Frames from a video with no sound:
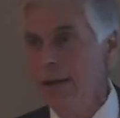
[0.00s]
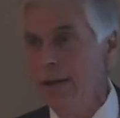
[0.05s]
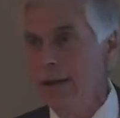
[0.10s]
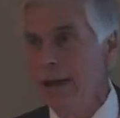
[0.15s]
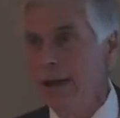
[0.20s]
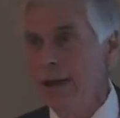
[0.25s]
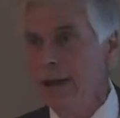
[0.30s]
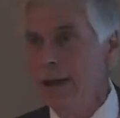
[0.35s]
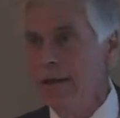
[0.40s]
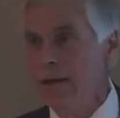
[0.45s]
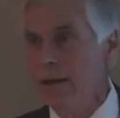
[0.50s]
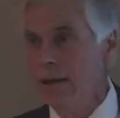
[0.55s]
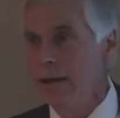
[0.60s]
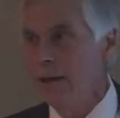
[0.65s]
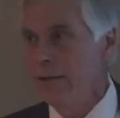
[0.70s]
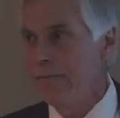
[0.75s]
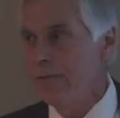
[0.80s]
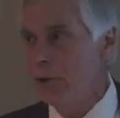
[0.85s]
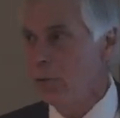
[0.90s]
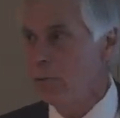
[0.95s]
And
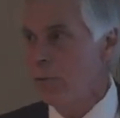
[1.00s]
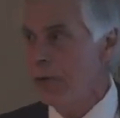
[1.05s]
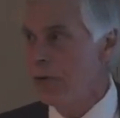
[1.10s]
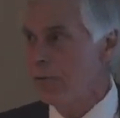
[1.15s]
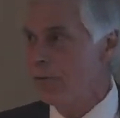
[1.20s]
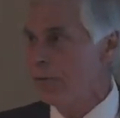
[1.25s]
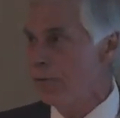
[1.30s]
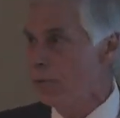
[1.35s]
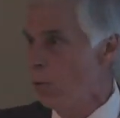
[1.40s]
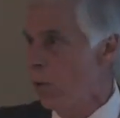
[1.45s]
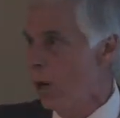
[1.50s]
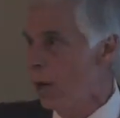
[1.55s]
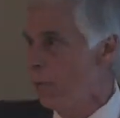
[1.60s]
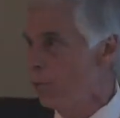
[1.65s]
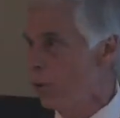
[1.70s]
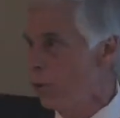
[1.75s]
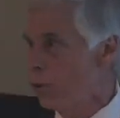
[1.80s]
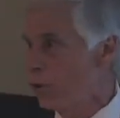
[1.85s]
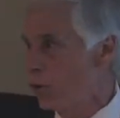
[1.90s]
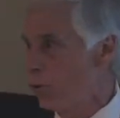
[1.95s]
if you read through our
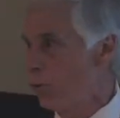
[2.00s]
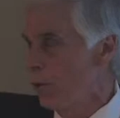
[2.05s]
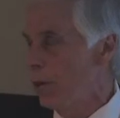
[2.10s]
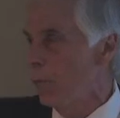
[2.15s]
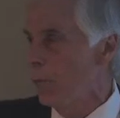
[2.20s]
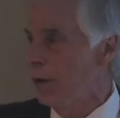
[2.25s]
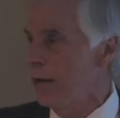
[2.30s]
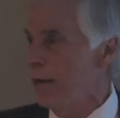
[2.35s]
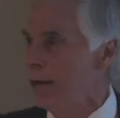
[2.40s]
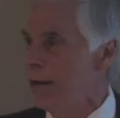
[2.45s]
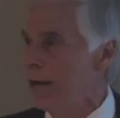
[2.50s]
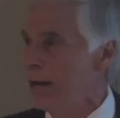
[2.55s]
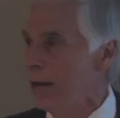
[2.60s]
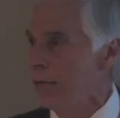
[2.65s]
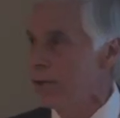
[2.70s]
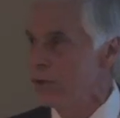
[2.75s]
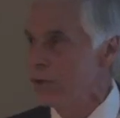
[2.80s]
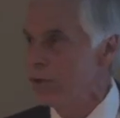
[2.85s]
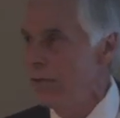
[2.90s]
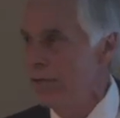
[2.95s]
brochure that we're handing out
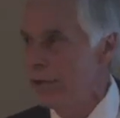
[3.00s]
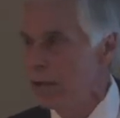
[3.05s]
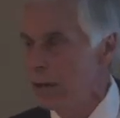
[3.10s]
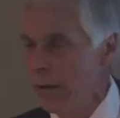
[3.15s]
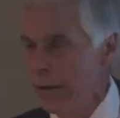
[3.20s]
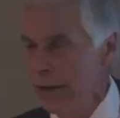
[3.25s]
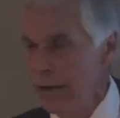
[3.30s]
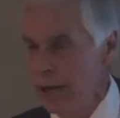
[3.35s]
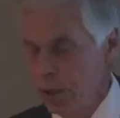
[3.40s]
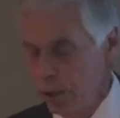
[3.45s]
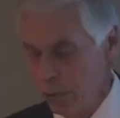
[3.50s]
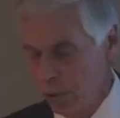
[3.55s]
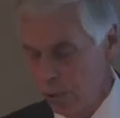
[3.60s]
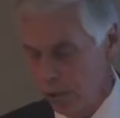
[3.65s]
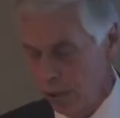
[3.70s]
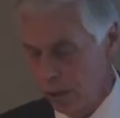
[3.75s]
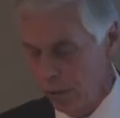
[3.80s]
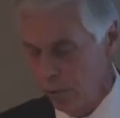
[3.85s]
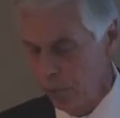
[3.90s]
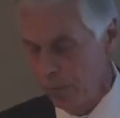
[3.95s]
this evening, our
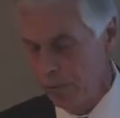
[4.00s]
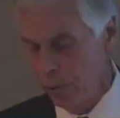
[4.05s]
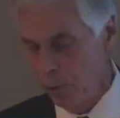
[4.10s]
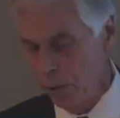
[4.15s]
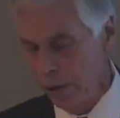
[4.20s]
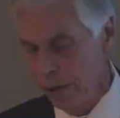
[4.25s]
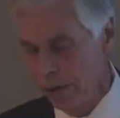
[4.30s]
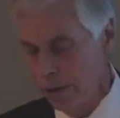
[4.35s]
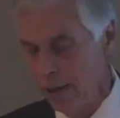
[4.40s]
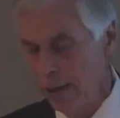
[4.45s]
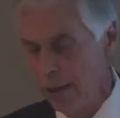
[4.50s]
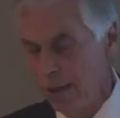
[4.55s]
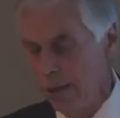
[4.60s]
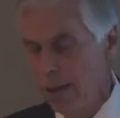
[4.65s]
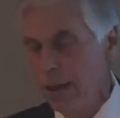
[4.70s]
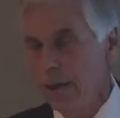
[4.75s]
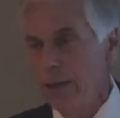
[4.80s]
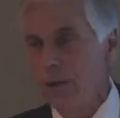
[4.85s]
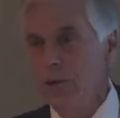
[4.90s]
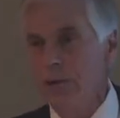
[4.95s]
annual report,
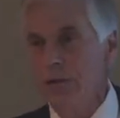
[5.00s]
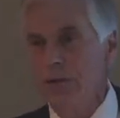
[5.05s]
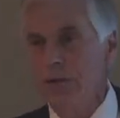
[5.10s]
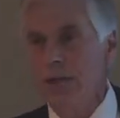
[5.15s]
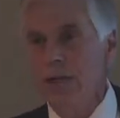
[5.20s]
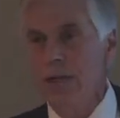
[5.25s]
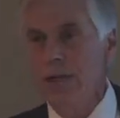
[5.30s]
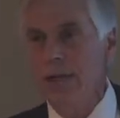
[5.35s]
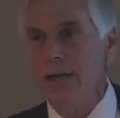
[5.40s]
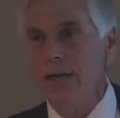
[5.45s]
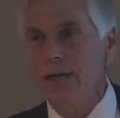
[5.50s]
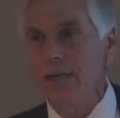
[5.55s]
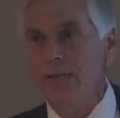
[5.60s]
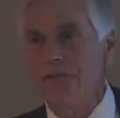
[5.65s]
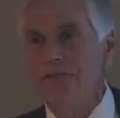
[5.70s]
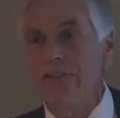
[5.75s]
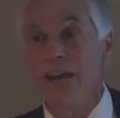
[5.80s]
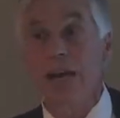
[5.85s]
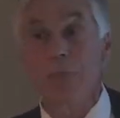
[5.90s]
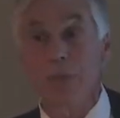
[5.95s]
you'll see his
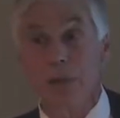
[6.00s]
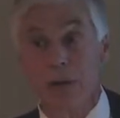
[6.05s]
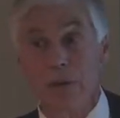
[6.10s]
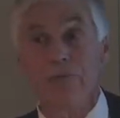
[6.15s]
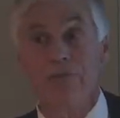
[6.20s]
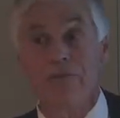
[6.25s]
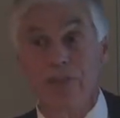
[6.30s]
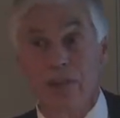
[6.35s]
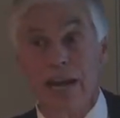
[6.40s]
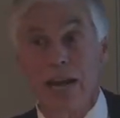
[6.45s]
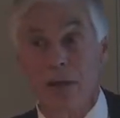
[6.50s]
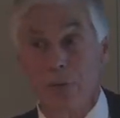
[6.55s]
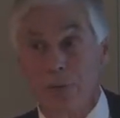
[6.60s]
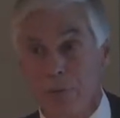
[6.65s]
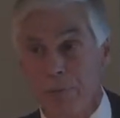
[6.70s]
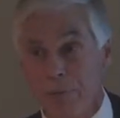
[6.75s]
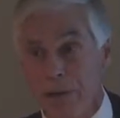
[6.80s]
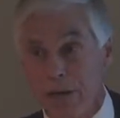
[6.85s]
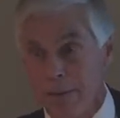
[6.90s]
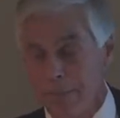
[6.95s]
family
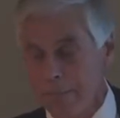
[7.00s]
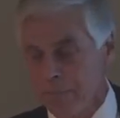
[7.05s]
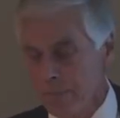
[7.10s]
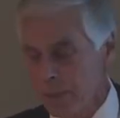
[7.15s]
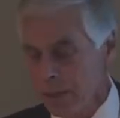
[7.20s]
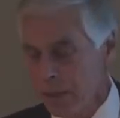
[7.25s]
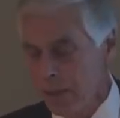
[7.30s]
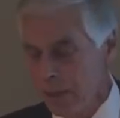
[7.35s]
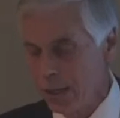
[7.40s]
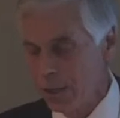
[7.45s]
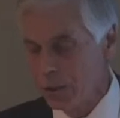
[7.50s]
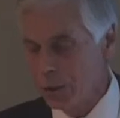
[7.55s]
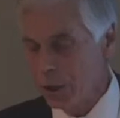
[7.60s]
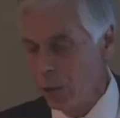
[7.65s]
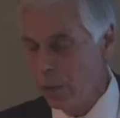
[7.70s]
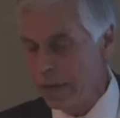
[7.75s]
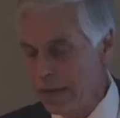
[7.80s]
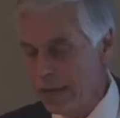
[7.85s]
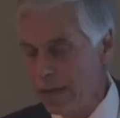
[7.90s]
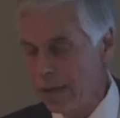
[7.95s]
philanthropy. So
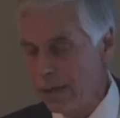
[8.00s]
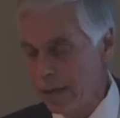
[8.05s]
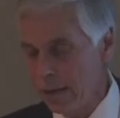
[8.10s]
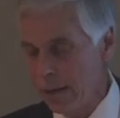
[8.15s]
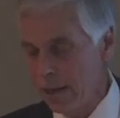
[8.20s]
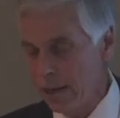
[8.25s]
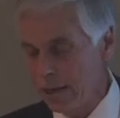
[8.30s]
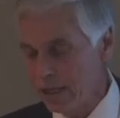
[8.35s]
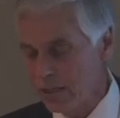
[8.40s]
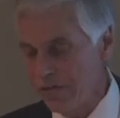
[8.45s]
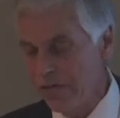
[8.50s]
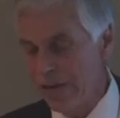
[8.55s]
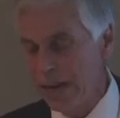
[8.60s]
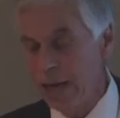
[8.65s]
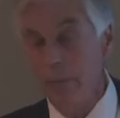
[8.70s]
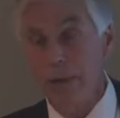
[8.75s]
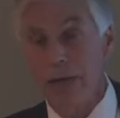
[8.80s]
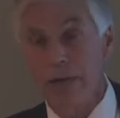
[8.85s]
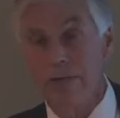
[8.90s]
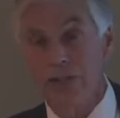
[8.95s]
he and his
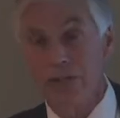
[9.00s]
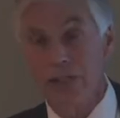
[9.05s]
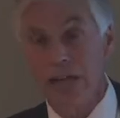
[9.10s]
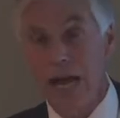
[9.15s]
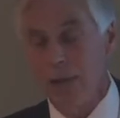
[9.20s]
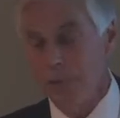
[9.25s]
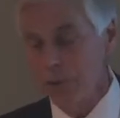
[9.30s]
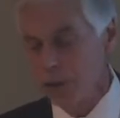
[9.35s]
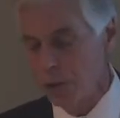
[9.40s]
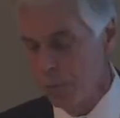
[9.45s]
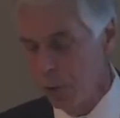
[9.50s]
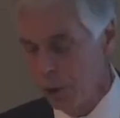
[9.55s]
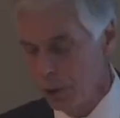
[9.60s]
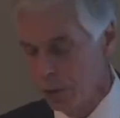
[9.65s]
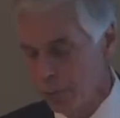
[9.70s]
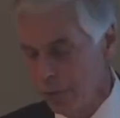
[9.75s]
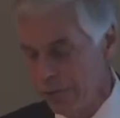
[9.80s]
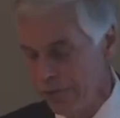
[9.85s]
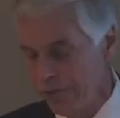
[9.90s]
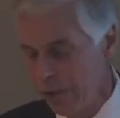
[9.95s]
family have established
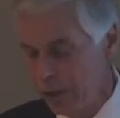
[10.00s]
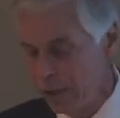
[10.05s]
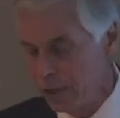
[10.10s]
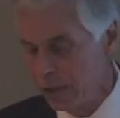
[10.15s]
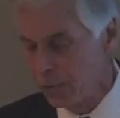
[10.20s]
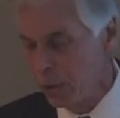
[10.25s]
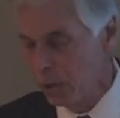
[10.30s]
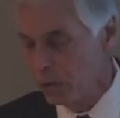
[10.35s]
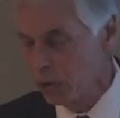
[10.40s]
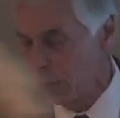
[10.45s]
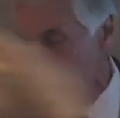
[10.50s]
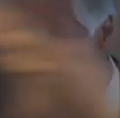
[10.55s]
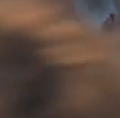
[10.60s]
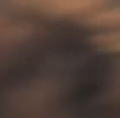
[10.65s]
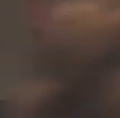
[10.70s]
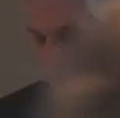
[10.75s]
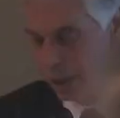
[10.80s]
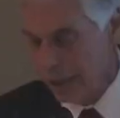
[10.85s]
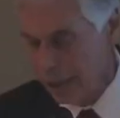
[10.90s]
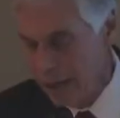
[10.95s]
multiple funds, most
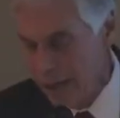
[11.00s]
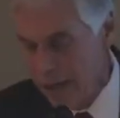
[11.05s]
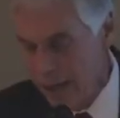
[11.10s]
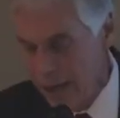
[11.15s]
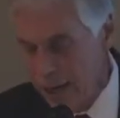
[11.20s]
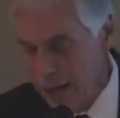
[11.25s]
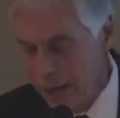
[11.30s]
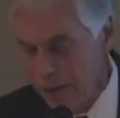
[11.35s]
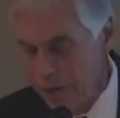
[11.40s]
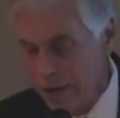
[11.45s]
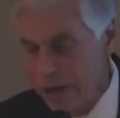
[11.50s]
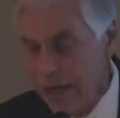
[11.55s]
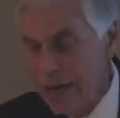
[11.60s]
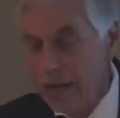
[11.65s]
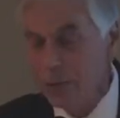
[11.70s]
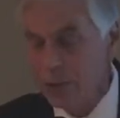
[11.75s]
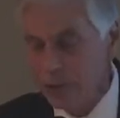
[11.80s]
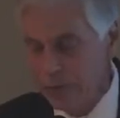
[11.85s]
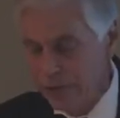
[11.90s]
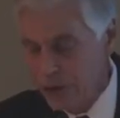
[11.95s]
recently in the
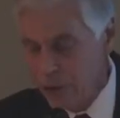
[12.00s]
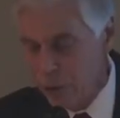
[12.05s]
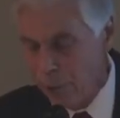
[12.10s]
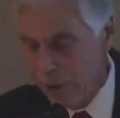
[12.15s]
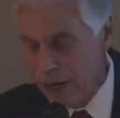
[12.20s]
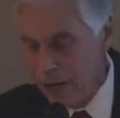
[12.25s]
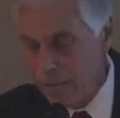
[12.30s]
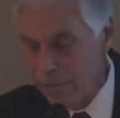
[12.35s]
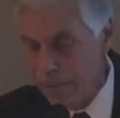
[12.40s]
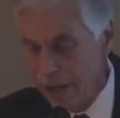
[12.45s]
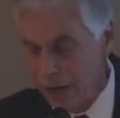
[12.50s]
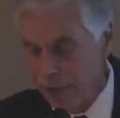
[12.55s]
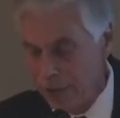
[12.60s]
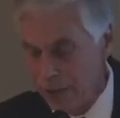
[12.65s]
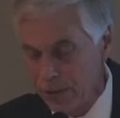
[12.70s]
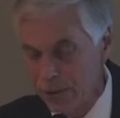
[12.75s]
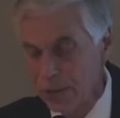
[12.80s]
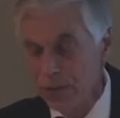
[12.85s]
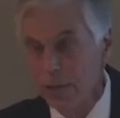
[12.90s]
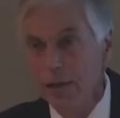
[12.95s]
names of his
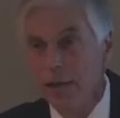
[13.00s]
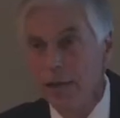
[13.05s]
grandparents.